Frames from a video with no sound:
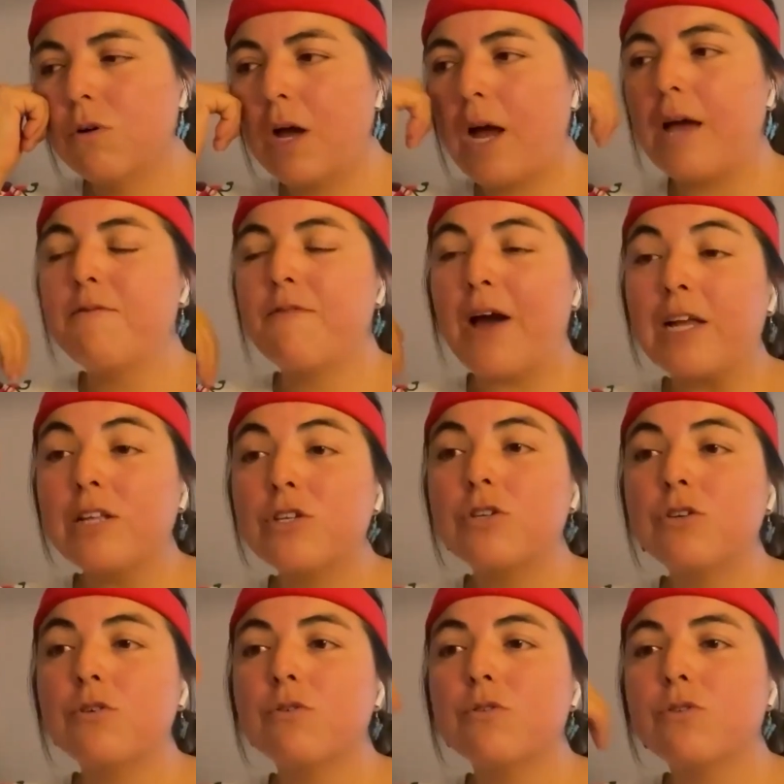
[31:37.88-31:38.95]
invite
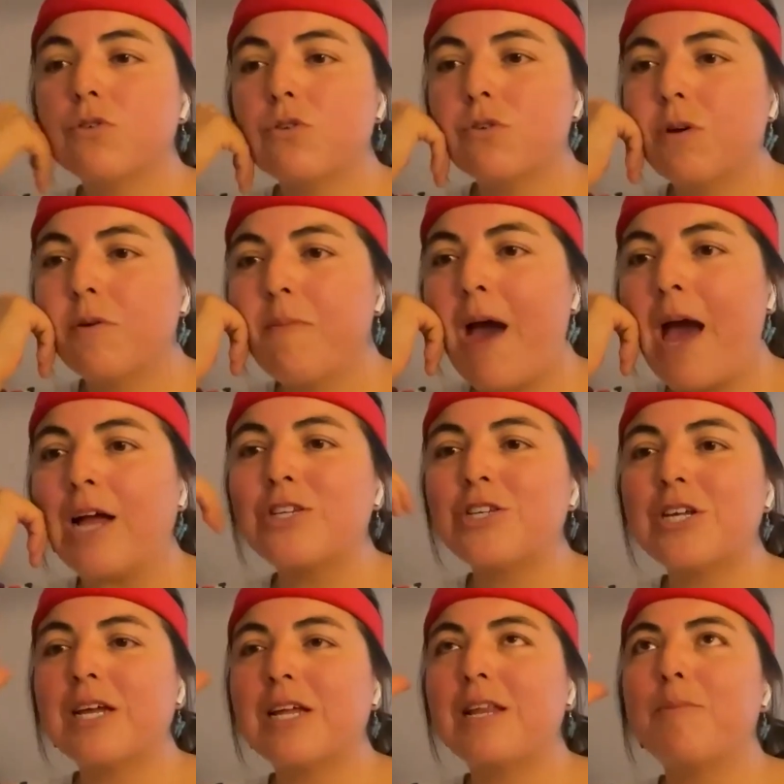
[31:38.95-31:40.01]
you to
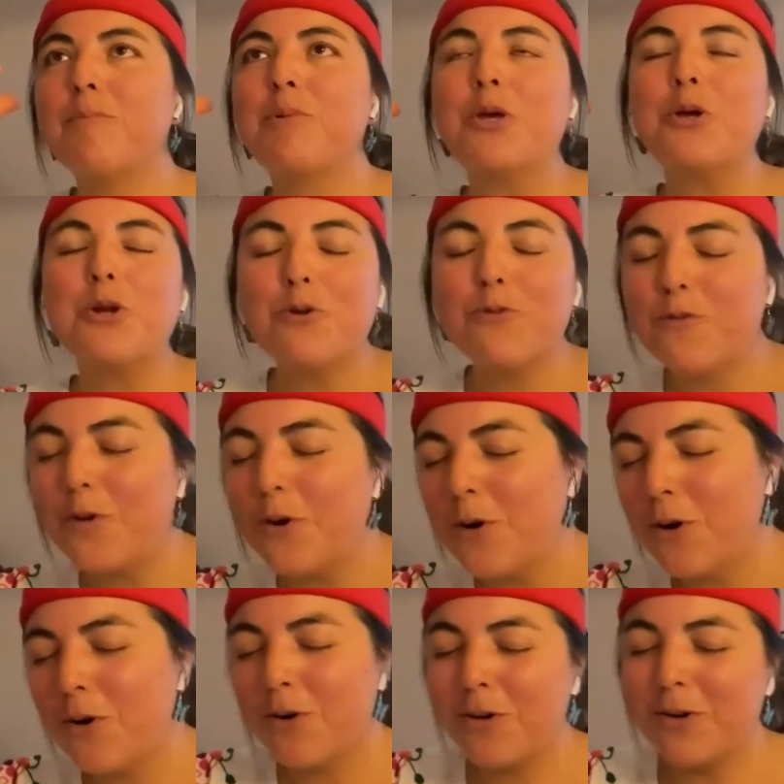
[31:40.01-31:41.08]
imagine a
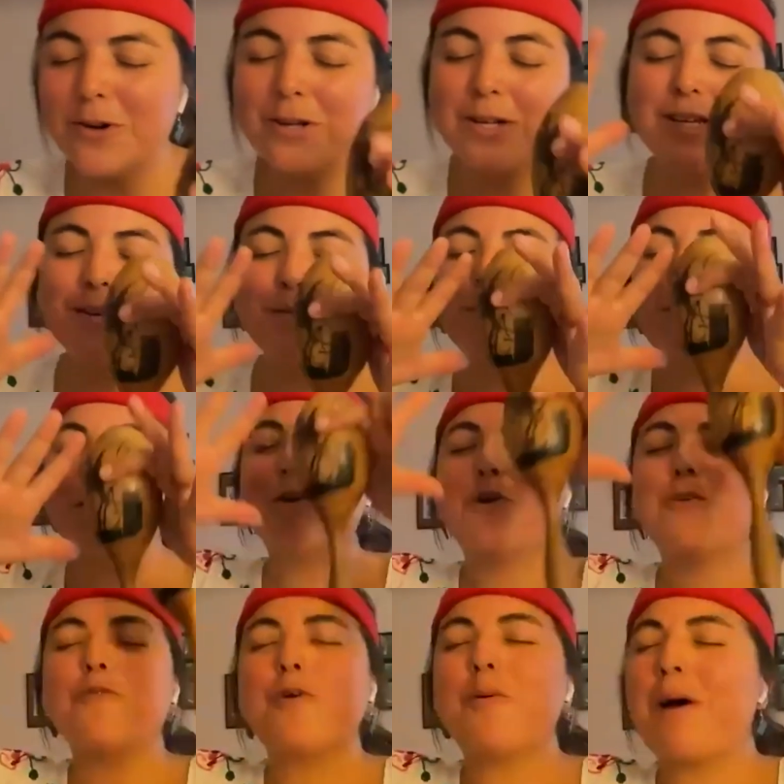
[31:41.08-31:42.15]
beautiful,
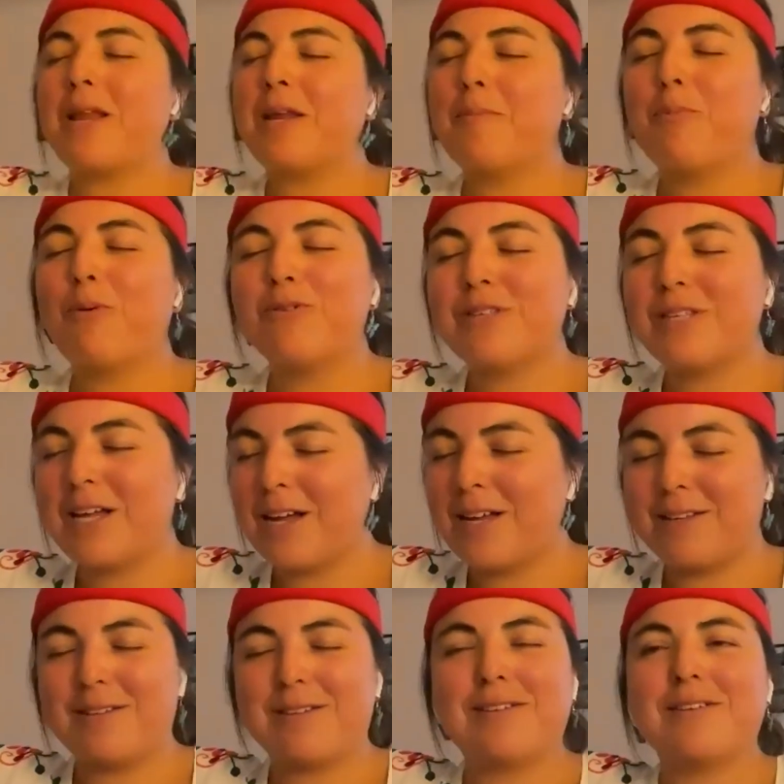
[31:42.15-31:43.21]
beautiful
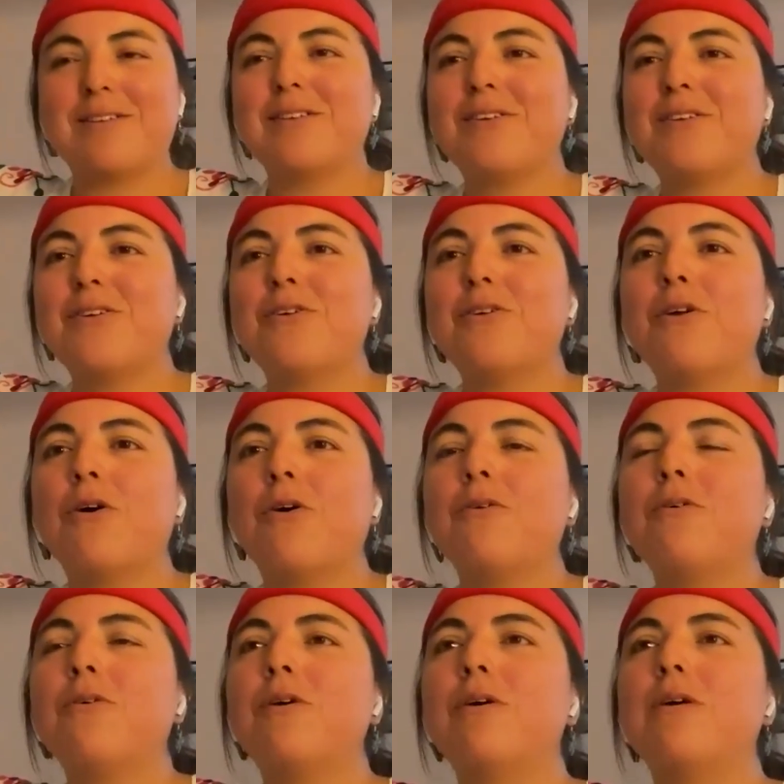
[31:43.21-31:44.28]
mariposa, you
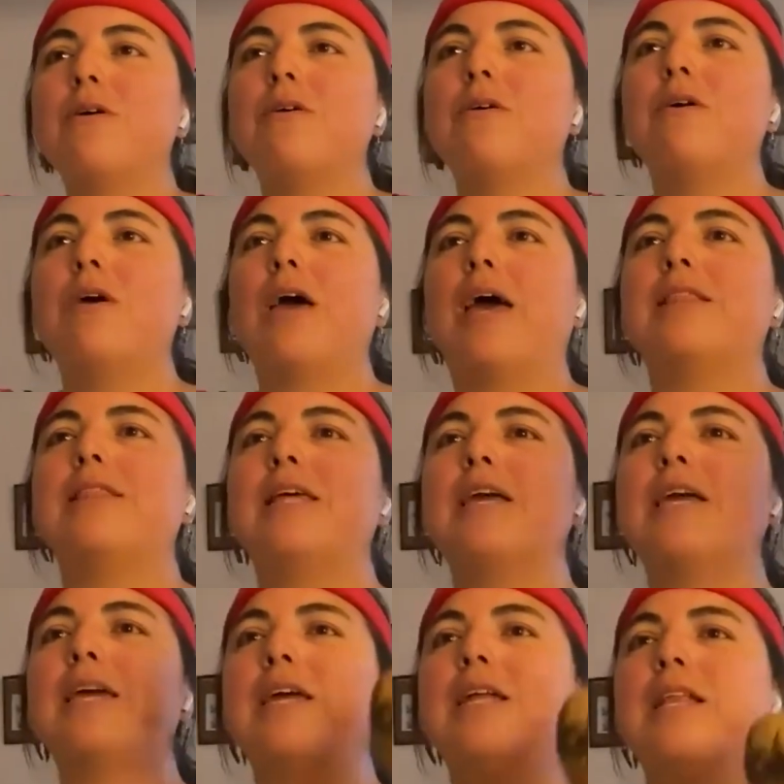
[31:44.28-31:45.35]
know, and
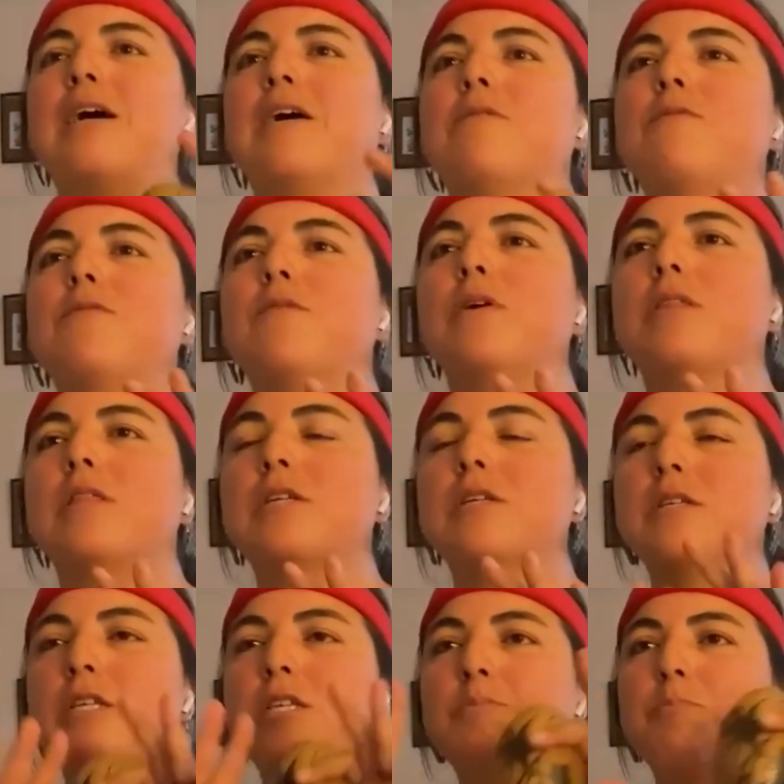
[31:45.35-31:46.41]
thinking of,
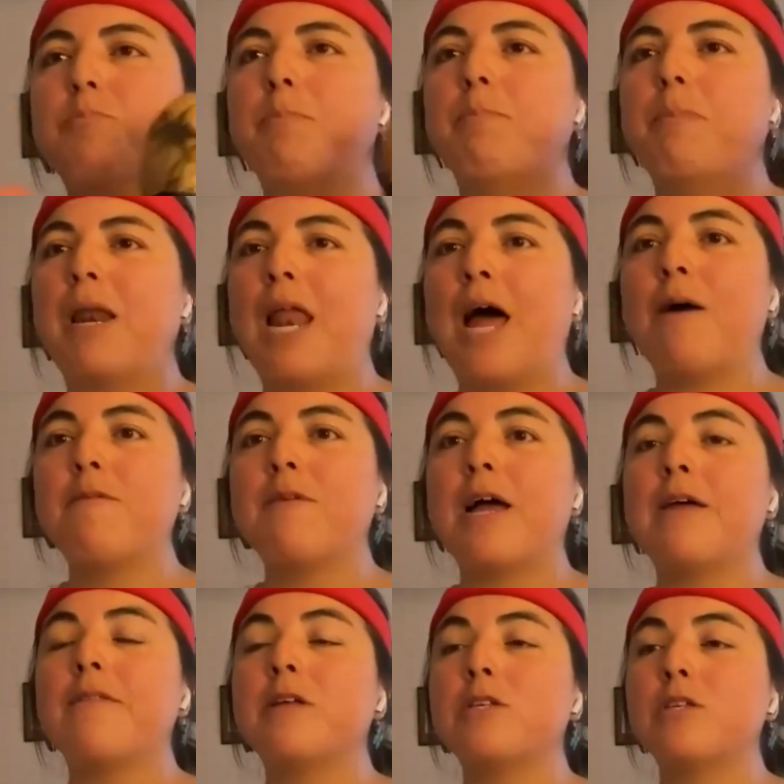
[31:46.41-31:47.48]
there's this
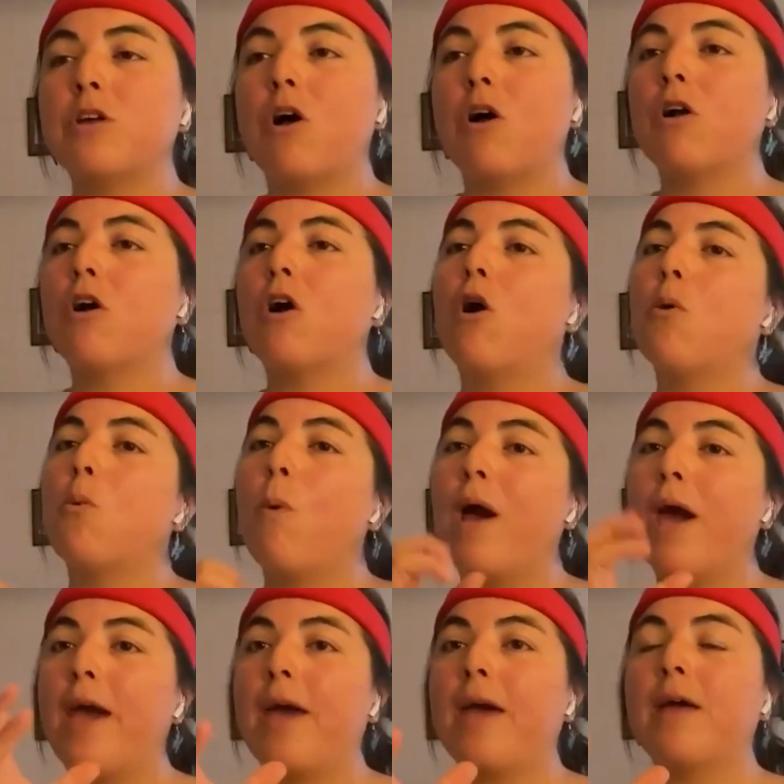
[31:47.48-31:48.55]
palabra in the song called
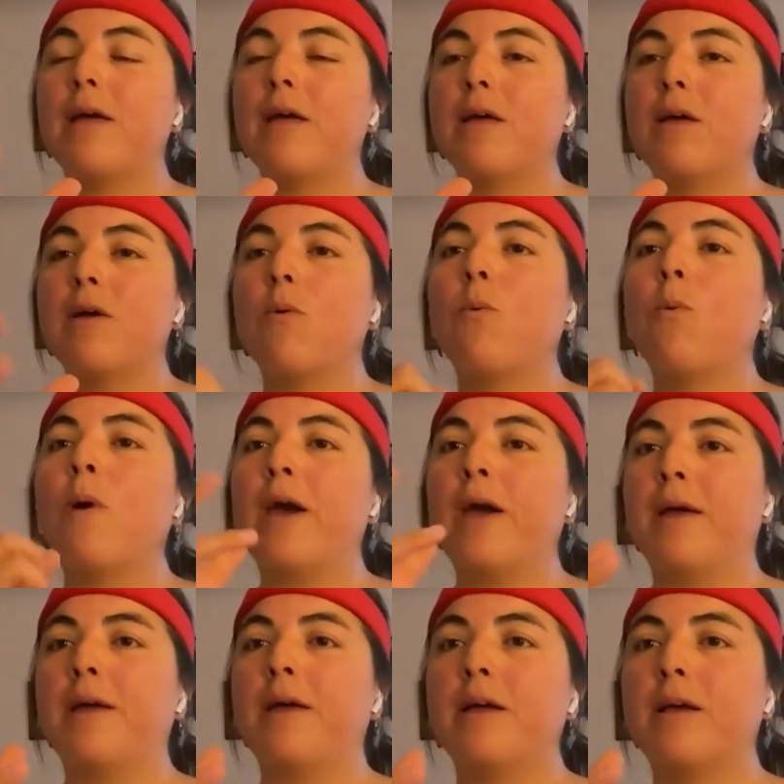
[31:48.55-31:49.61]
we.
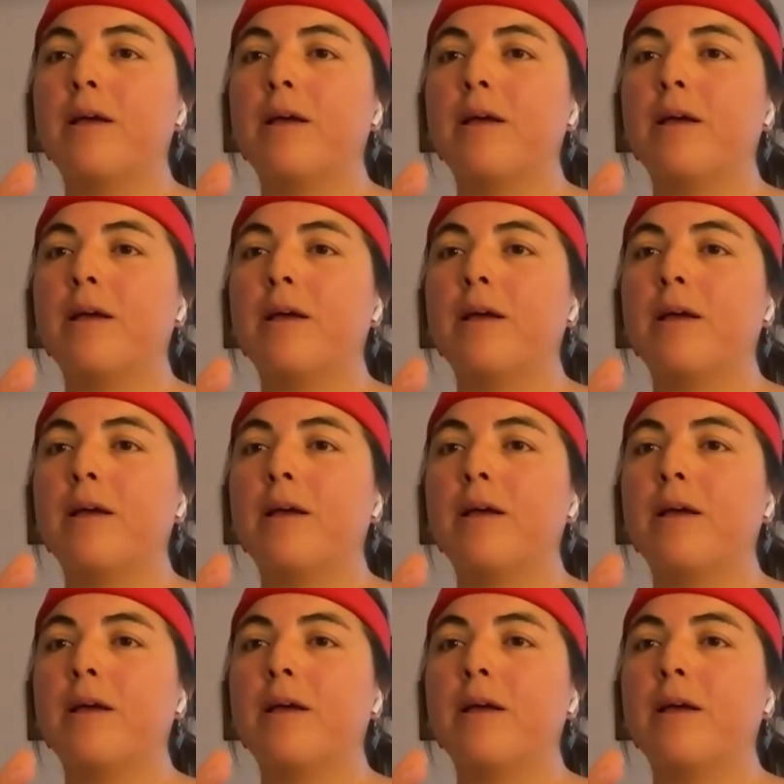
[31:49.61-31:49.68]
The